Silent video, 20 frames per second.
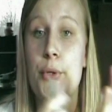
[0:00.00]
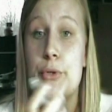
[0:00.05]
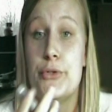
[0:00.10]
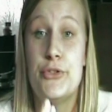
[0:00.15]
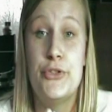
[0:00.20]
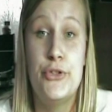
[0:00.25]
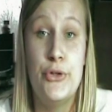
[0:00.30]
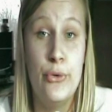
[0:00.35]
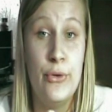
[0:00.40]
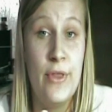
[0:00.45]

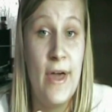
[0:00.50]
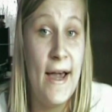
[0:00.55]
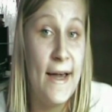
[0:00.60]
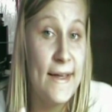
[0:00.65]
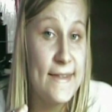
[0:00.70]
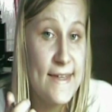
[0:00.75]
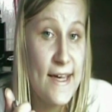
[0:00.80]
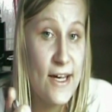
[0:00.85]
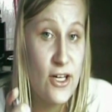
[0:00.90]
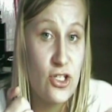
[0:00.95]
So
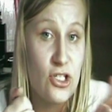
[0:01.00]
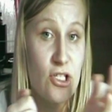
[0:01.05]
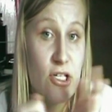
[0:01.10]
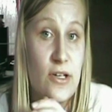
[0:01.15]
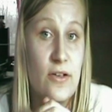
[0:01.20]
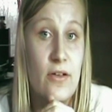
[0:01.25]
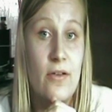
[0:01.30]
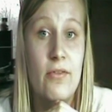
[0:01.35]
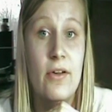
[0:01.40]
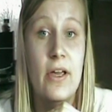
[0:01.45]
that's
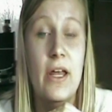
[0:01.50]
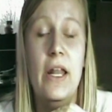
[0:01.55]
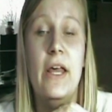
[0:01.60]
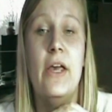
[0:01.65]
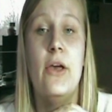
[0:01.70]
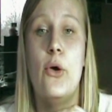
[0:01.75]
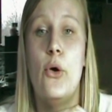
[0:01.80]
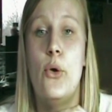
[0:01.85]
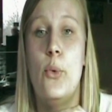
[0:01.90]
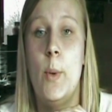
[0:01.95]
actually a really
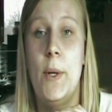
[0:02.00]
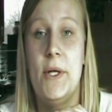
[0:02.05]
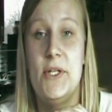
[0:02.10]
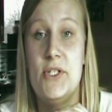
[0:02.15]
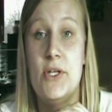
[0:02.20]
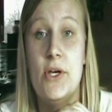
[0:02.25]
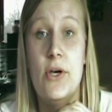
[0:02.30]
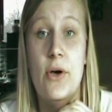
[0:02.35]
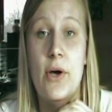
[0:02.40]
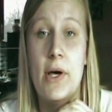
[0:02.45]
good one
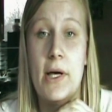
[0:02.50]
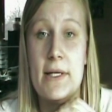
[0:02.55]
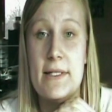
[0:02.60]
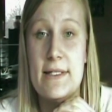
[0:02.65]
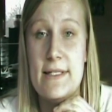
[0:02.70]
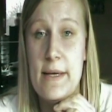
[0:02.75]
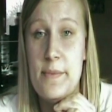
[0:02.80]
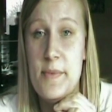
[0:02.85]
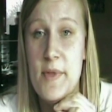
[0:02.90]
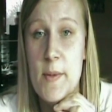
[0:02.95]
too, because
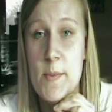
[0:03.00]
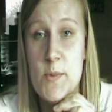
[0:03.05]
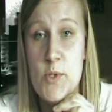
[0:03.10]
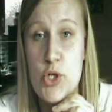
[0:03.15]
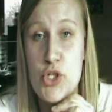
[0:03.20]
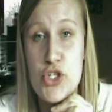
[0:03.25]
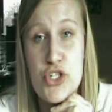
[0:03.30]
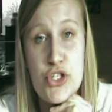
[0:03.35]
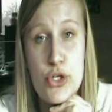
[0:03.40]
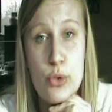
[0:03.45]
sometimes
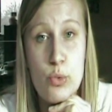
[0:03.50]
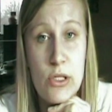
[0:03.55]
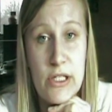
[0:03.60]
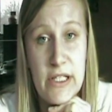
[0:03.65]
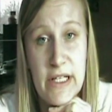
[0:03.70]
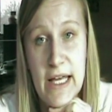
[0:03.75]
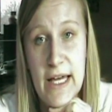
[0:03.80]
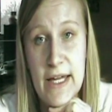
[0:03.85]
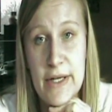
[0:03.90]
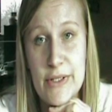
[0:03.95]
you just don't want
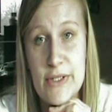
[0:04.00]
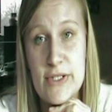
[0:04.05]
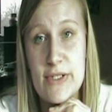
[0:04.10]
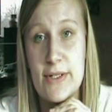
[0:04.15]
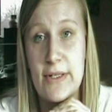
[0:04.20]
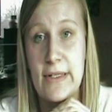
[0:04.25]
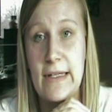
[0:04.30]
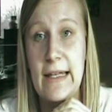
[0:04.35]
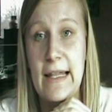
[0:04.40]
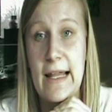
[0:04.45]
to cut out
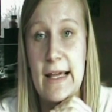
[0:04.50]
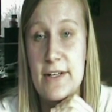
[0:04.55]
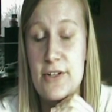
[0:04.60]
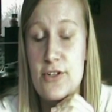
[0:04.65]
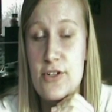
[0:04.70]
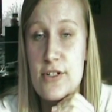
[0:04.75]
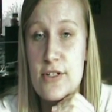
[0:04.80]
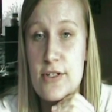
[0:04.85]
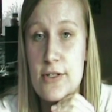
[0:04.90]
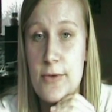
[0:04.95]
certain
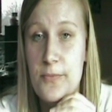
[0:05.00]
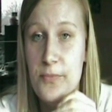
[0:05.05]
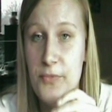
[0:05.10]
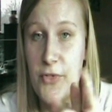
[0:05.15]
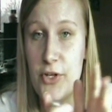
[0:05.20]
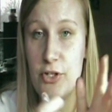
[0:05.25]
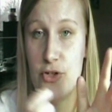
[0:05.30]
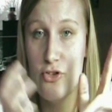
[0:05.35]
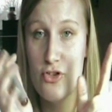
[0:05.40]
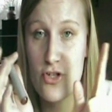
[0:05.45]
letters,
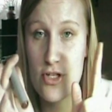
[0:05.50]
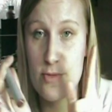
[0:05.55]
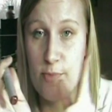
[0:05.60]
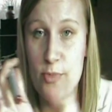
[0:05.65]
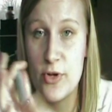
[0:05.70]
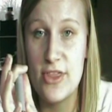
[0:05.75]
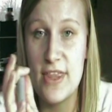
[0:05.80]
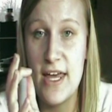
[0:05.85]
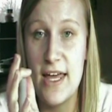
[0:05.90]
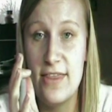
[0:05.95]
and you just
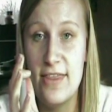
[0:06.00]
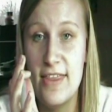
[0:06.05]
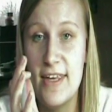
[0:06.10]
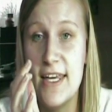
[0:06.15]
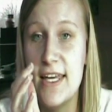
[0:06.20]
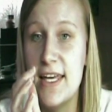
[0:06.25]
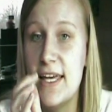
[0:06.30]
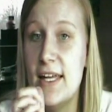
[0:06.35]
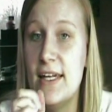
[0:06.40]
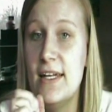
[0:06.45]
put that
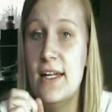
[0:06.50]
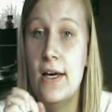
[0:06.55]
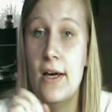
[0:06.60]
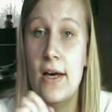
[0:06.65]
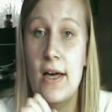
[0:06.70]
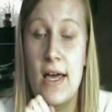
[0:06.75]
thing in,